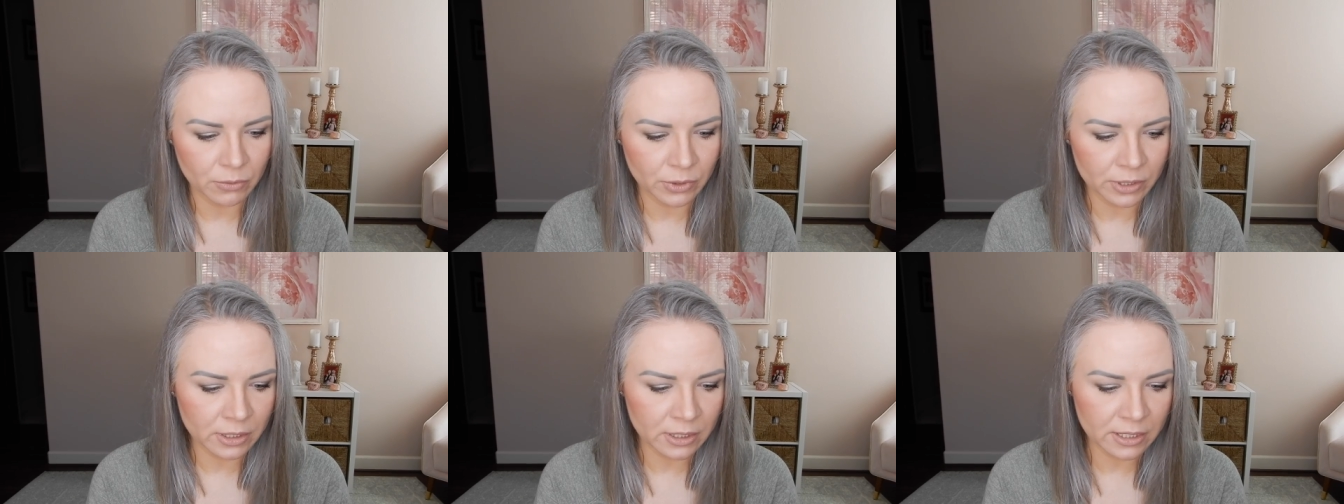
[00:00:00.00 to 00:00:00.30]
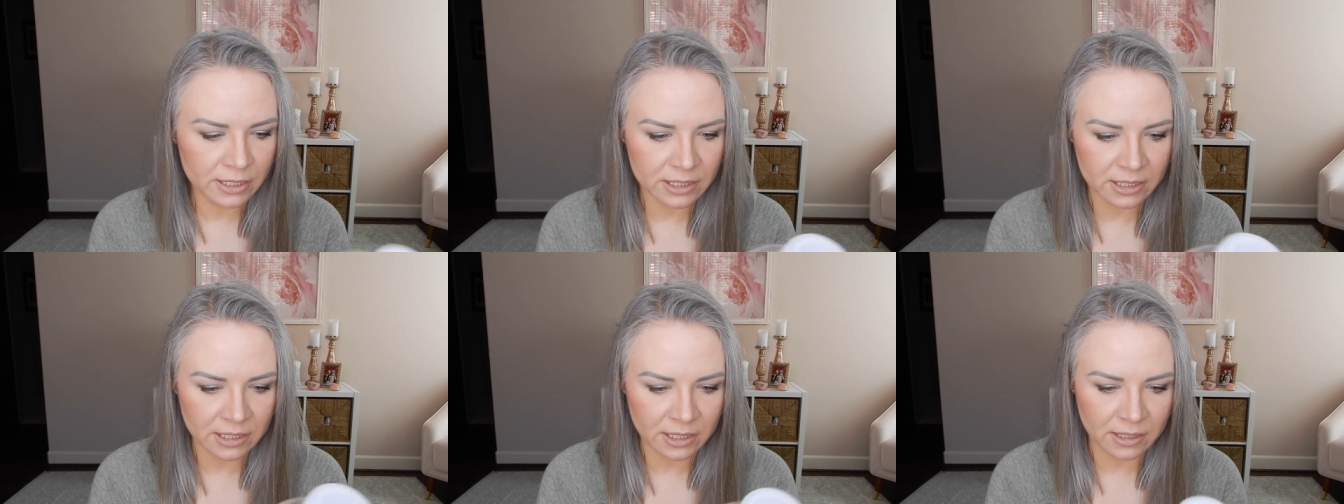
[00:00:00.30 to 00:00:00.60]
Where did
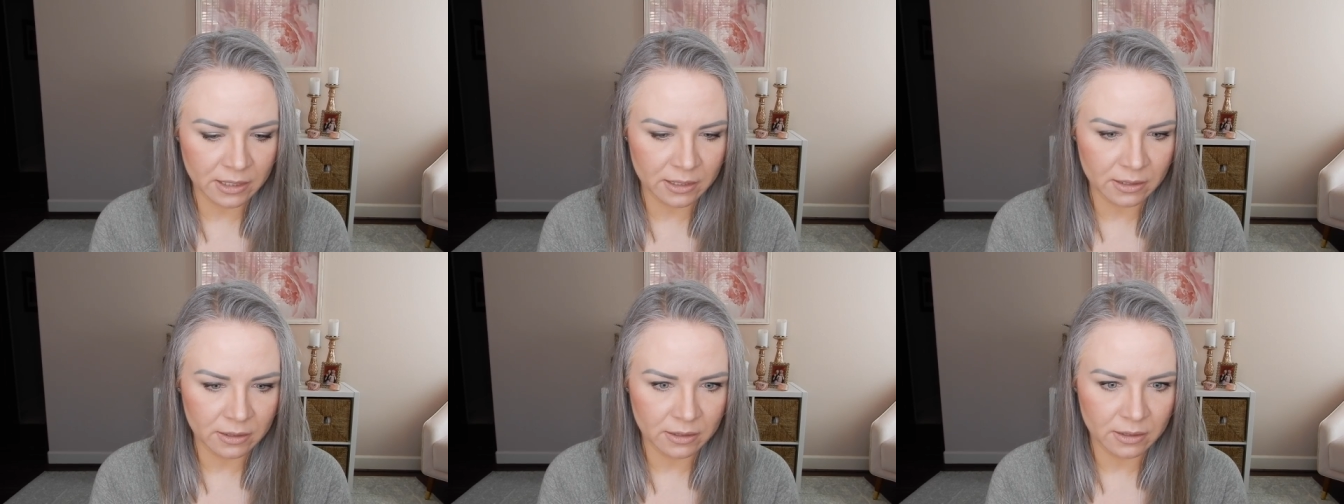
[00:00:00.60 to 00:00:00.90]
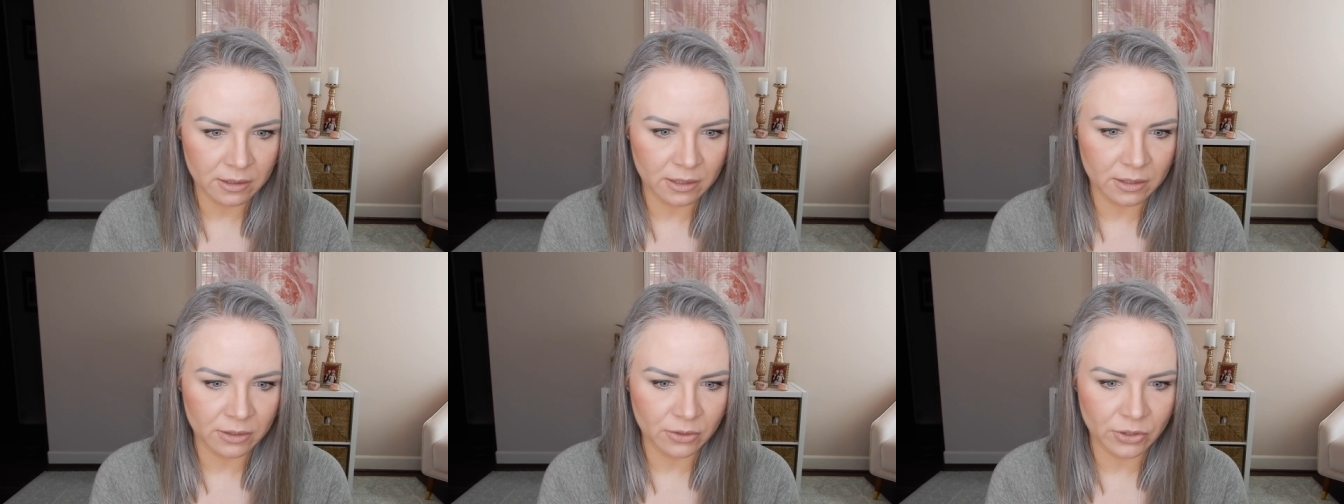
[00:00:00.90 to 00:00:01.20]
I see
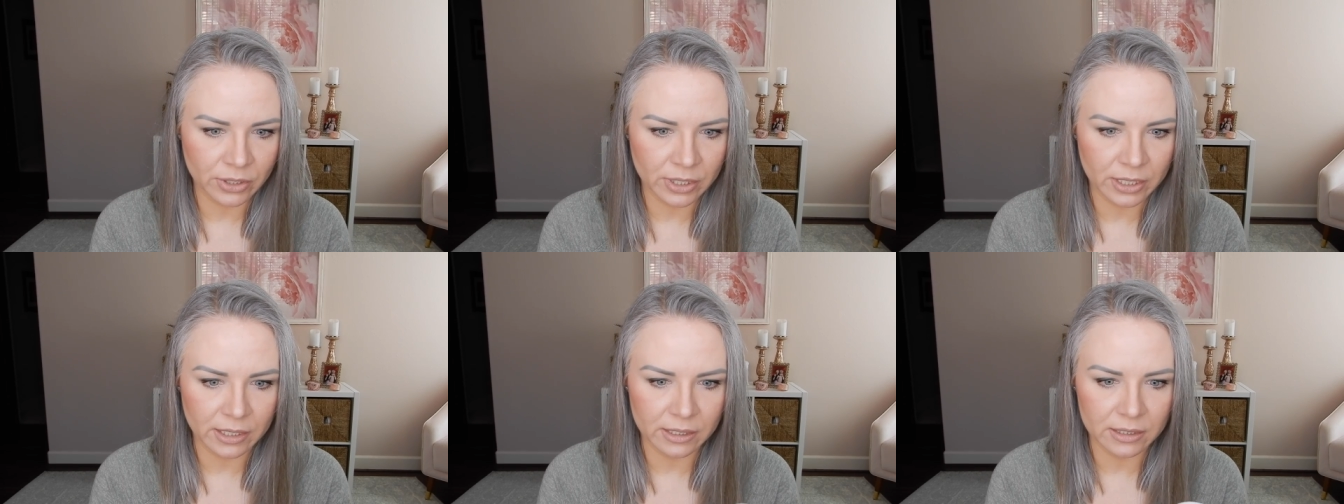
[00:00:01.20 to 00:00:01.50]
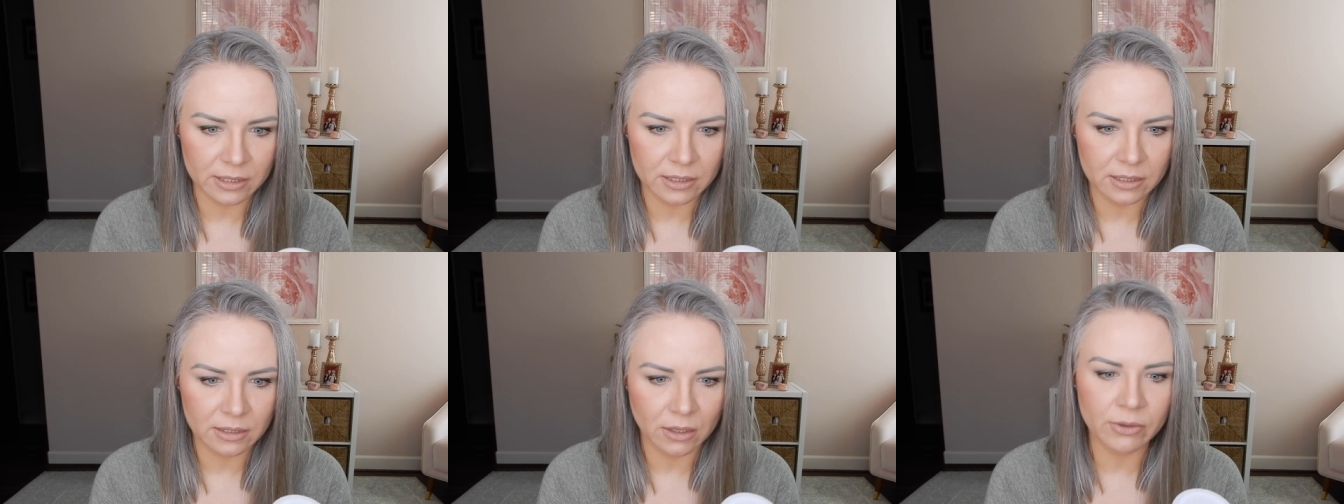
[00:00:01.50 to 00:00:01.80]
the
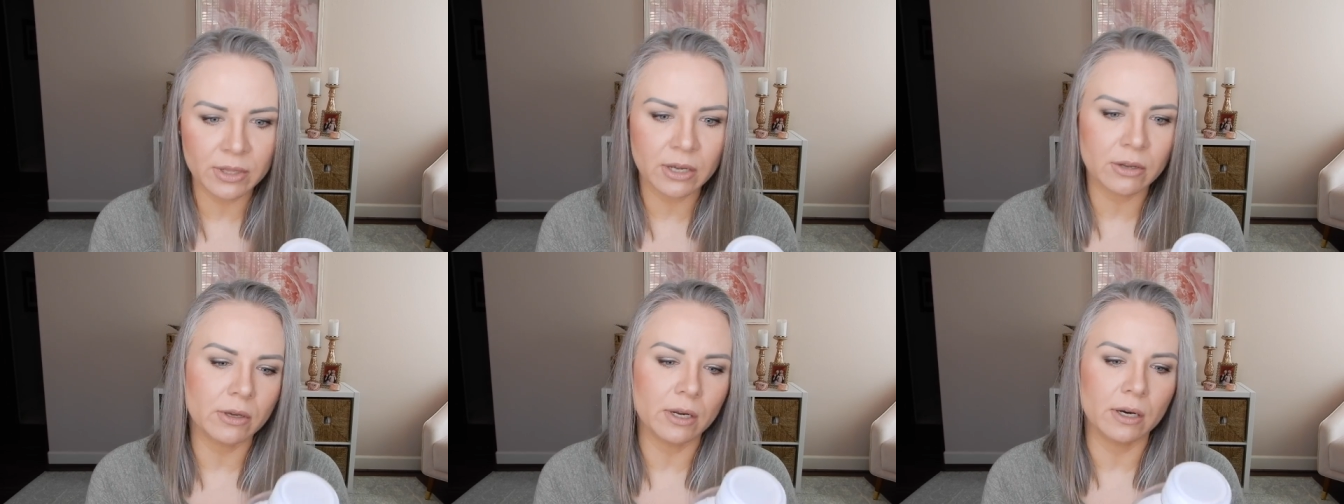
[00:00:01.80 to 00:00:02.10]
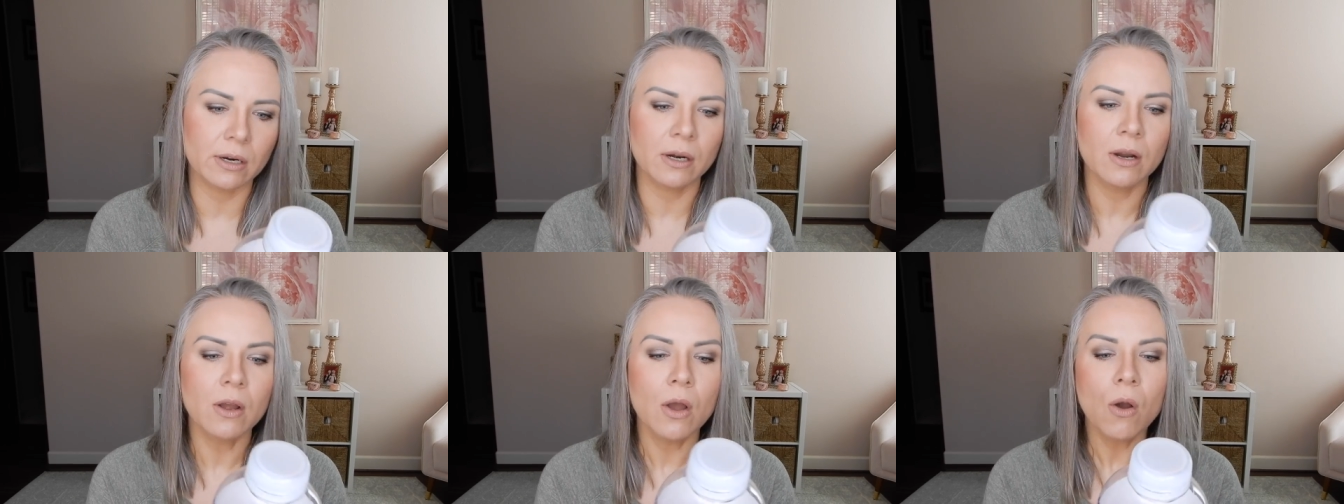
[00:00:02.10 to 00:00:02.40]
ingredients? Oh, there they
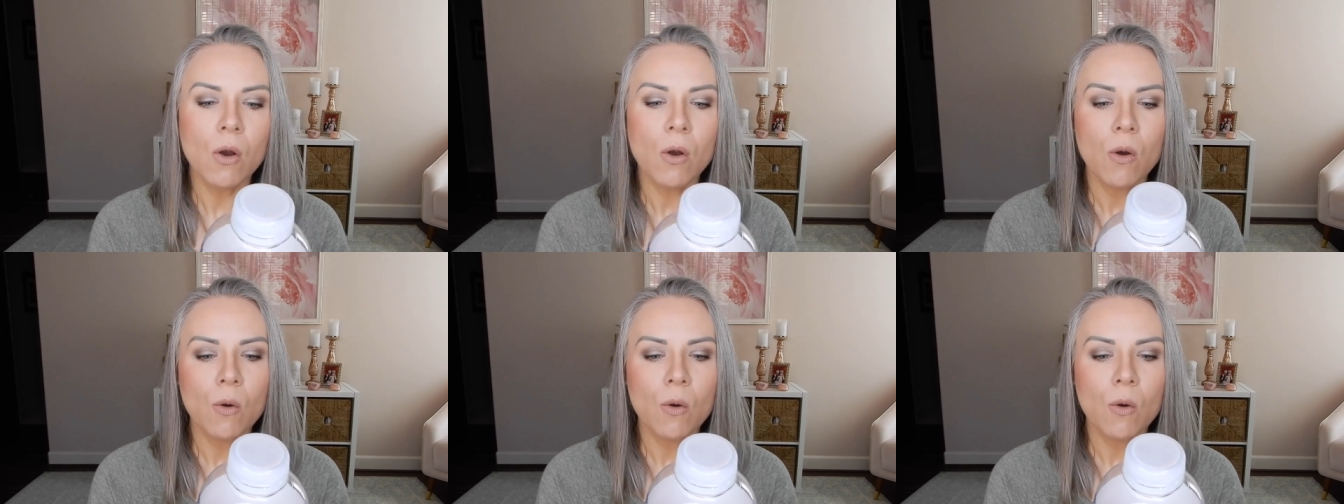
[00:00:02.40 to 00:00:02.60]
are